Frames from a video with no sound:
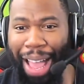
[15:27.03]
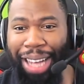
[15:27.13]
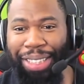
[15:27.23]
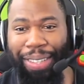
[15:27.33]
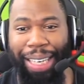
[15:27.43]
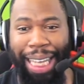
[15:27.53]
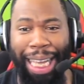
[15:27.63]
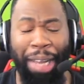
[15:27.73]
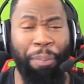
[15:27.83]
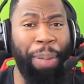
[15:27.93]
at your
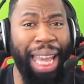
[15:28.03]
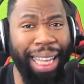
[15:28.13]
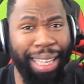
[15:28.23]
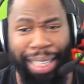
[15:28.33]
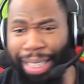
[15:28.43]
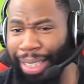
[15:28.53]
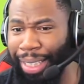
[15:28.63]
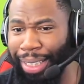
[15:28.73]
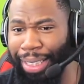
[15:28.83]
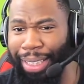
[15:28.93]
league, Pink. You
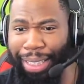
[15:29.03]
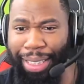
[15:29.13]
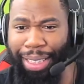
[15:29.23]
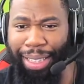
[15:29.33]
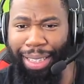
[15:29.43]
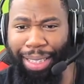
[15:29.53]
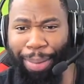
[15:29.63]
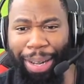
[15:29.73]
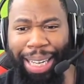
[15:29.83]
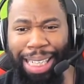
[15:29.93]

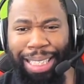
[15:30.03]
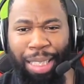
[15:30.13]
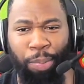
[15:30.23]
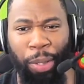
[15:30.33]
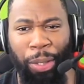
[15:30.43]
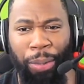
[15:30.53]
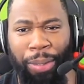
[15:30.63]
better catch this blue. All